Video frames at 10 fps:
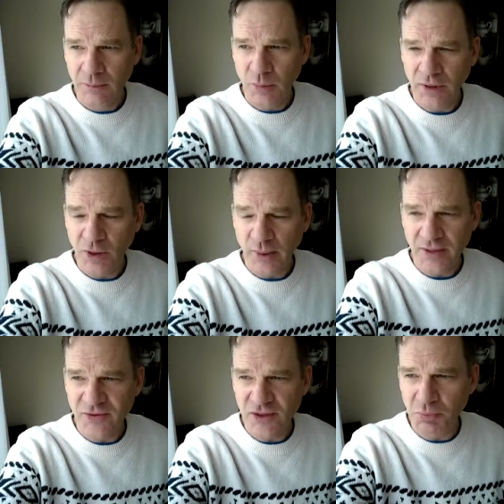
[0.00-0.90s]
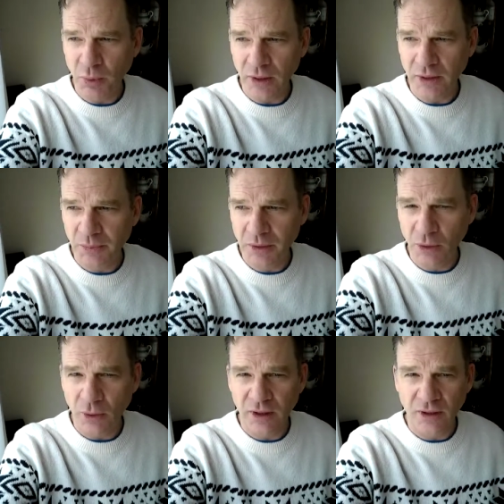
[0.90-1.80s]
Mookie Wayne says, boil them in
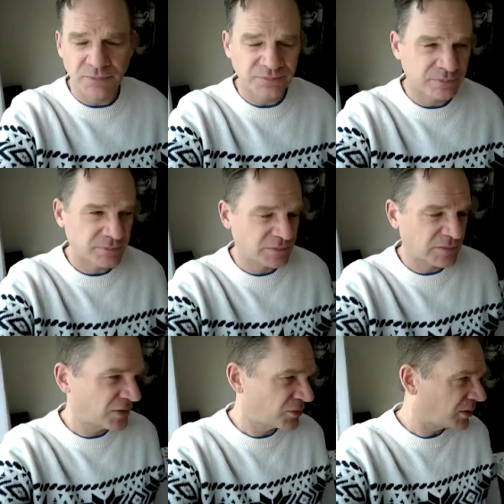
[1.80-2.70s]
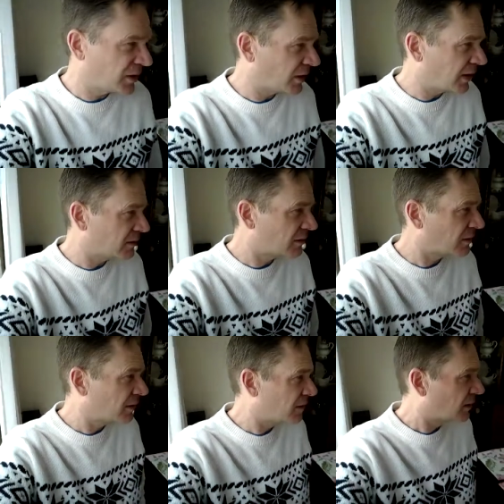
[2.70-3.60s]
oil. It's really not
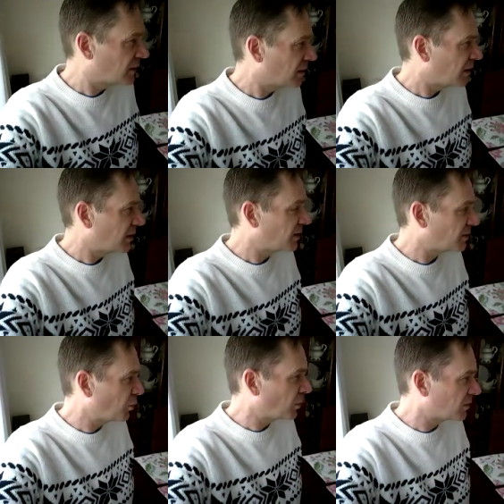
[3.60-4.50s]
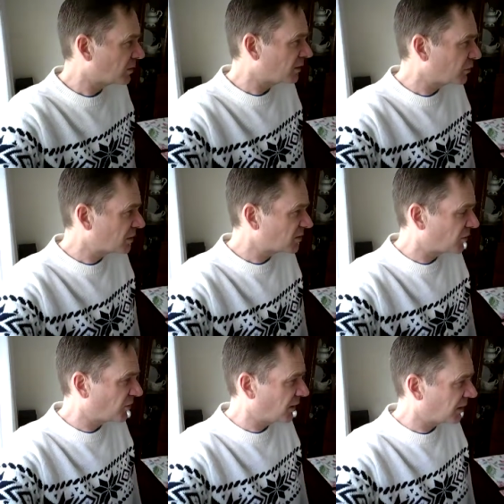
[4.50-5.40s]
anything more than a
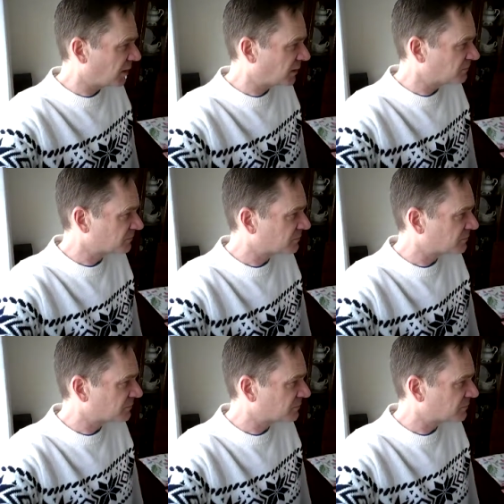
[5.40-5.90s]
wishful thinking.